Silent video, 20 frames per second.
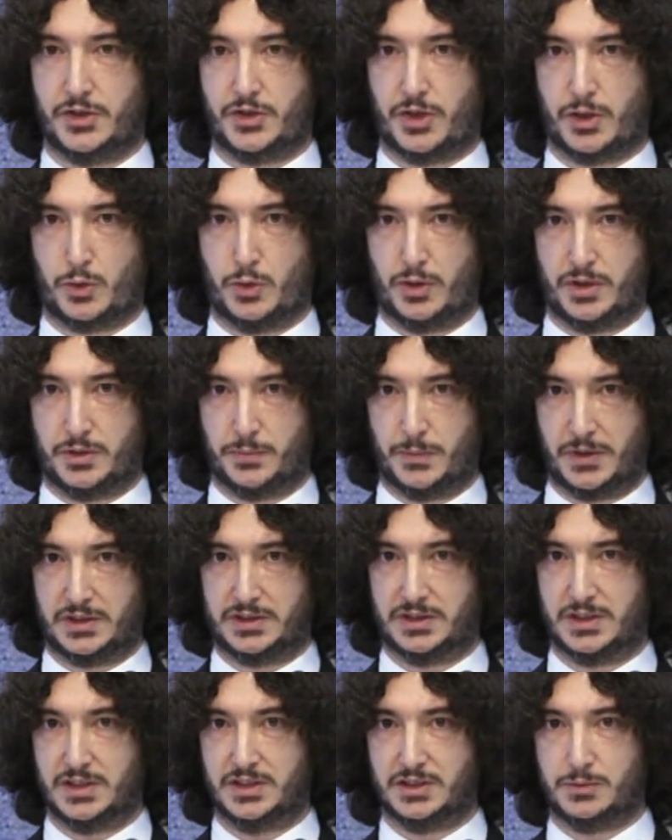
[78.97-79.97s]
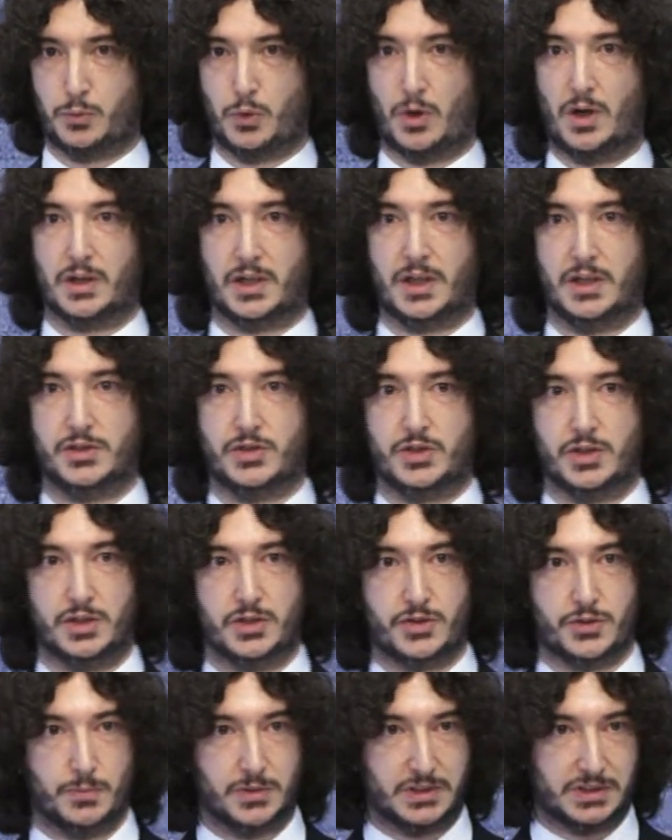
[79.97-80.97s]
It was a study that brought together
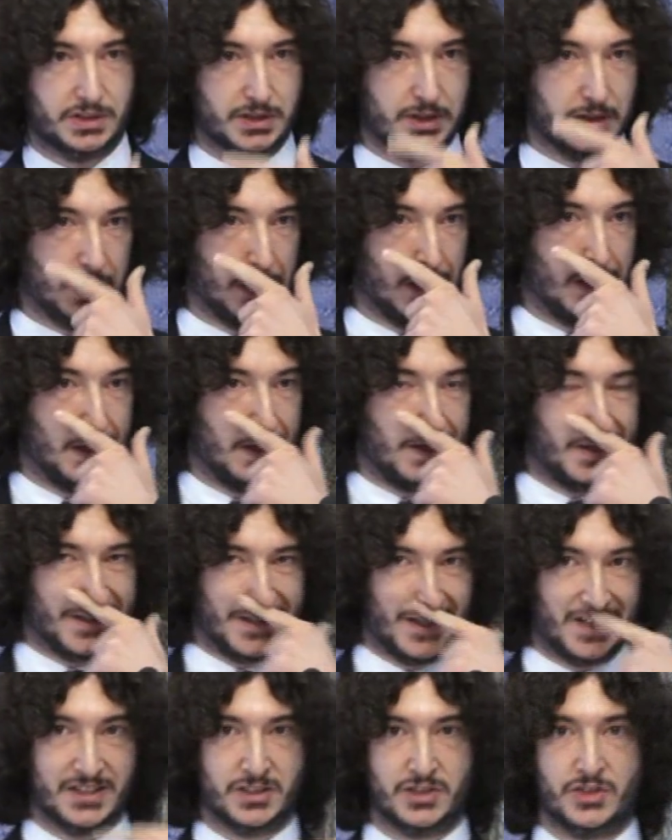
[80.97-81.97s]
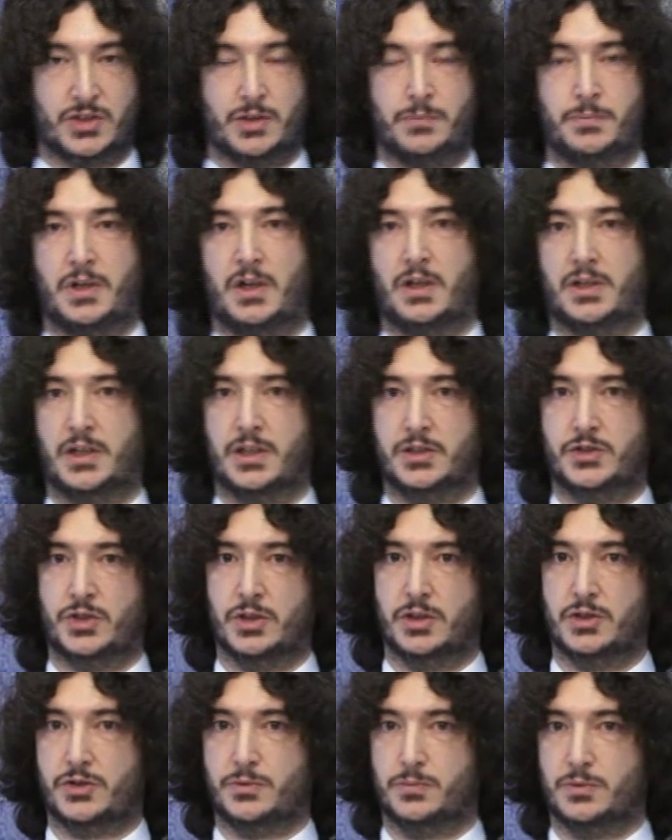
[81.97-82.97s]
lawyers, sociologists, and
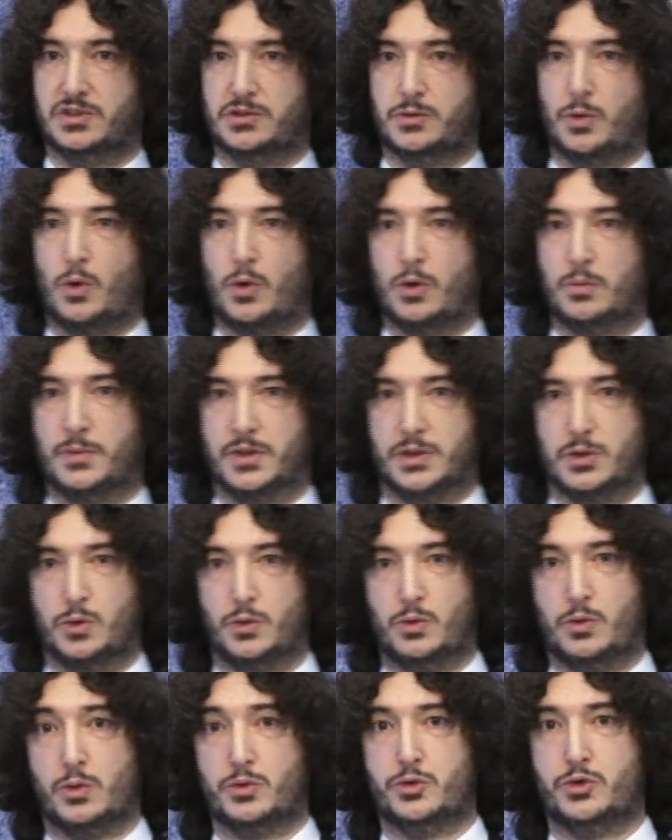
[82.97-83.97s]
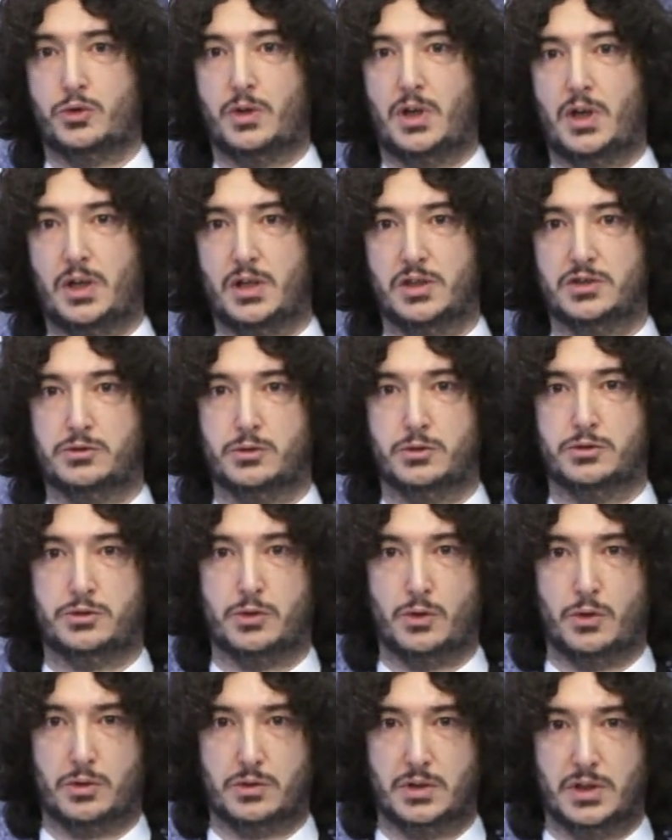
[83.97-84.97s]
economists, where they created arguments
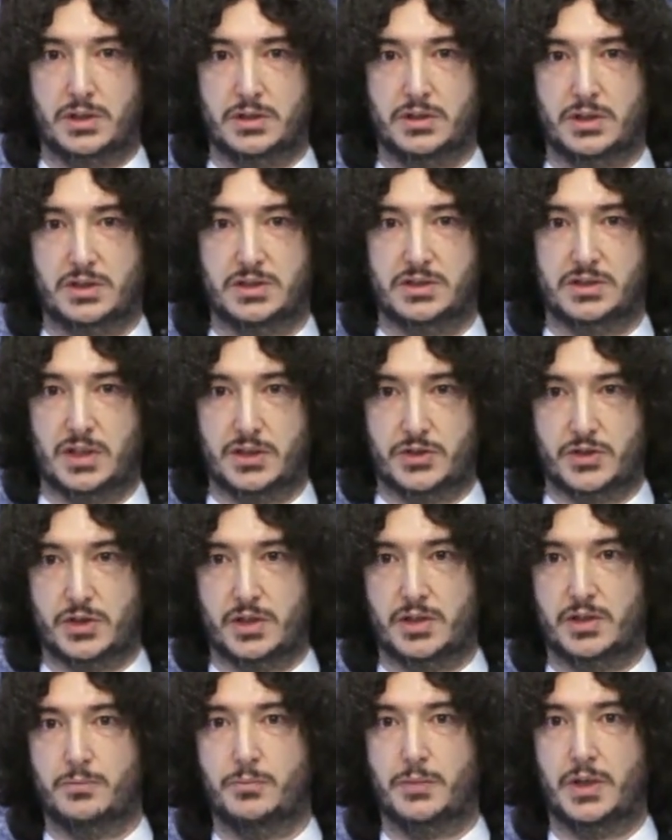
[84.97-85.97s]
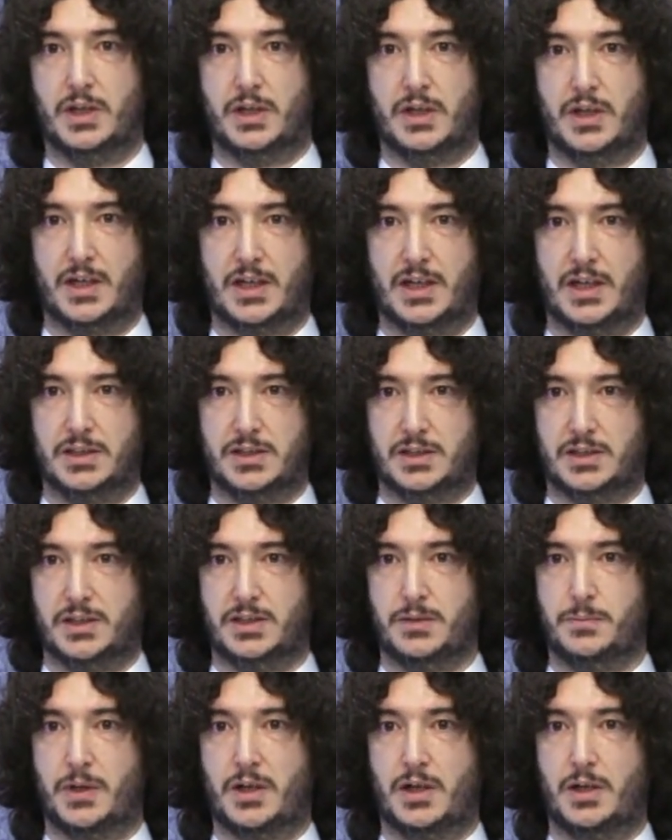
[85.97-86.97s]
together, and therefore it became a study
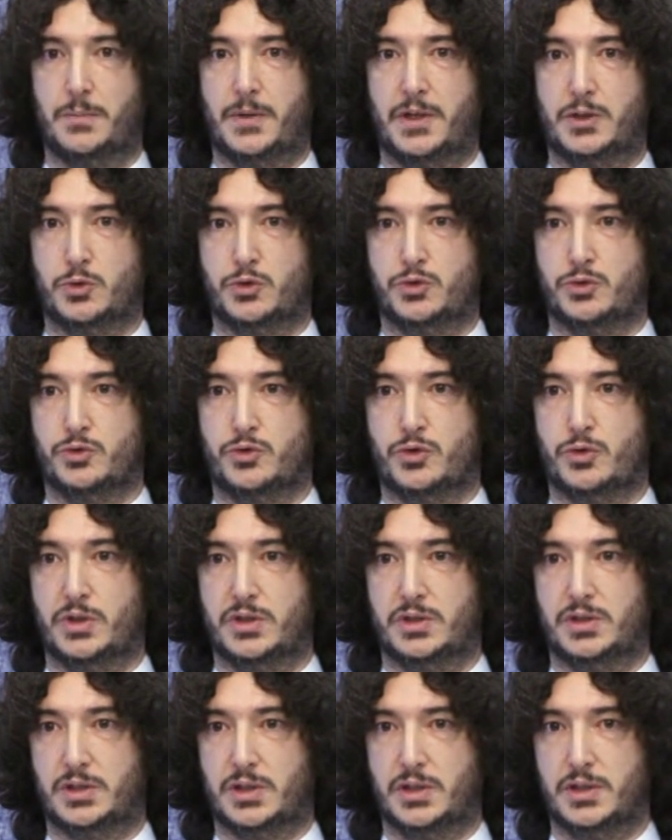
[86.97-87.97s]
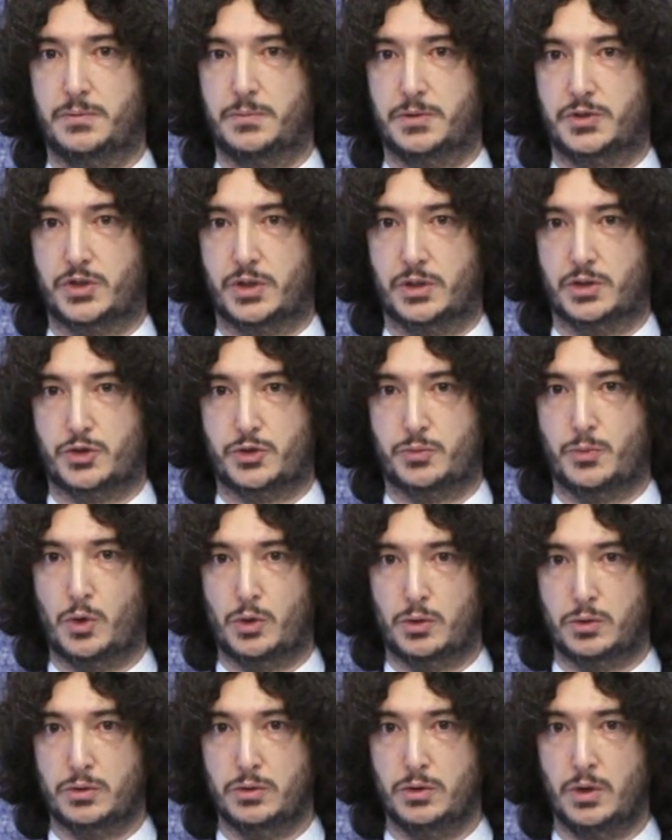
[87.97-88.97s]
that is a bit different from the previously
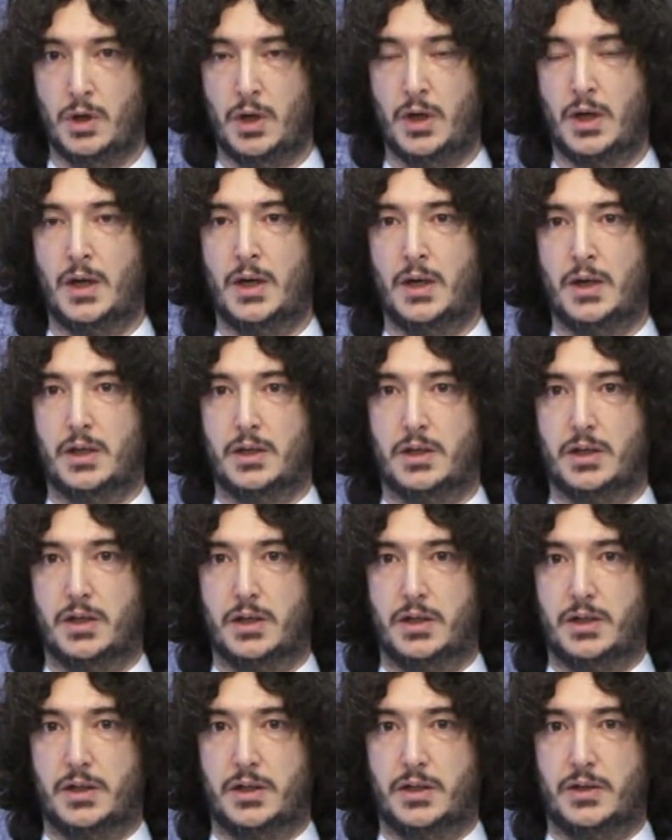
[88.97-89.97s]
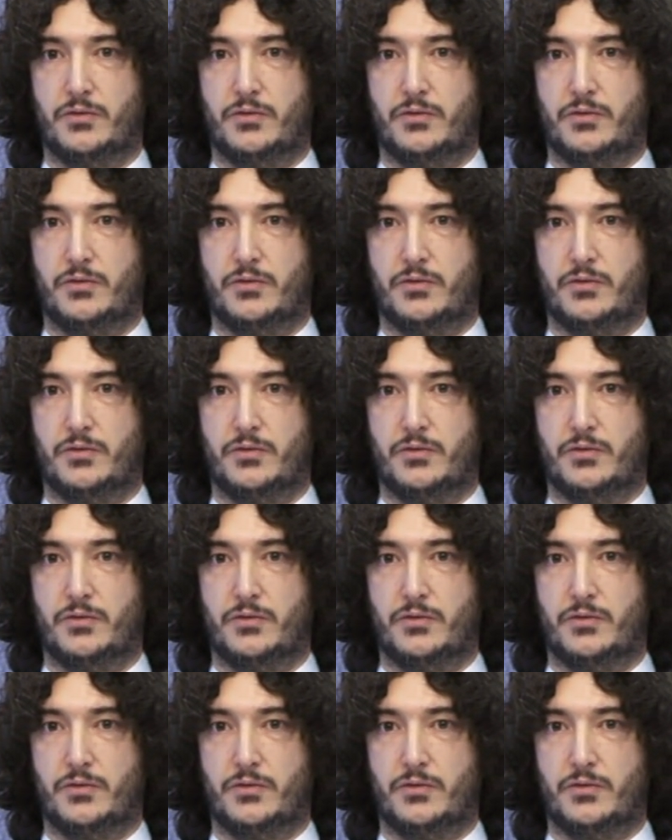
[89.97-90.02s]
conducted perception studies.